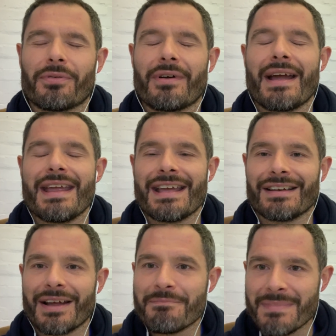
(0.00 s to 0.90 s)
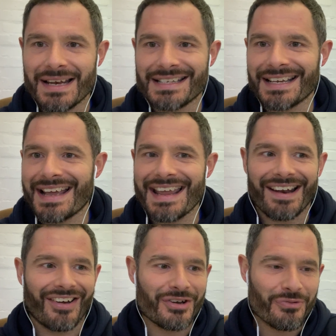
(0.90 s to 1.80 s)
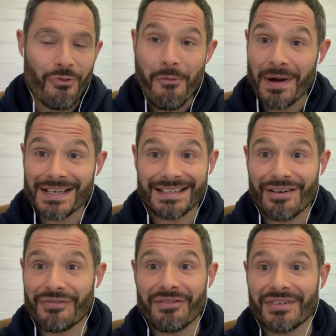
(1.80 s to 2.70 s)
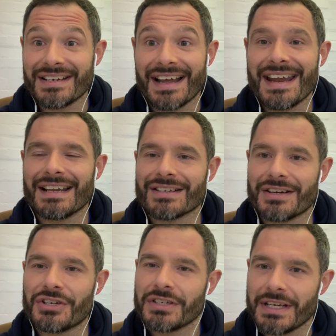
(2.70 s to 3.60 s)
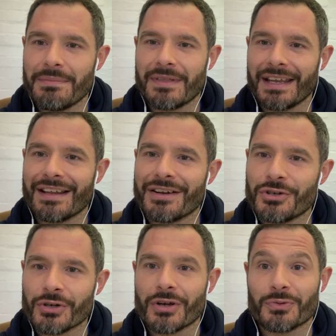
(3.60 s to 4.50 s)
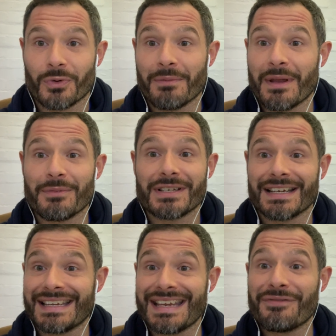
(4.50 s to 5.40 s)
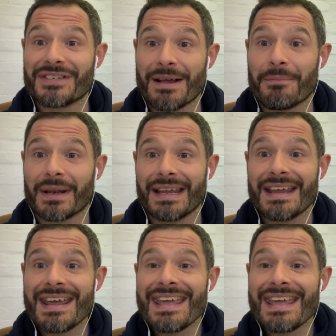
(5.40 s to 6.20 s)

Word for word: pray and I meditate and I do all my stuff every day because I just keep thinking I just want to be able to give somebody